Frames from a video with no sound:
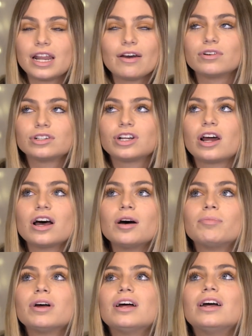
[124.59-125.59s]
never shut
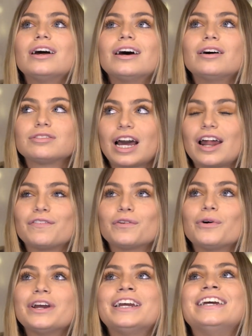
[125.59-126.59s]
up. I was kind of
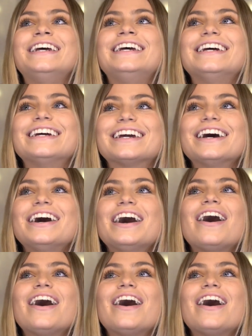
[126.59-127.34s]
annoying.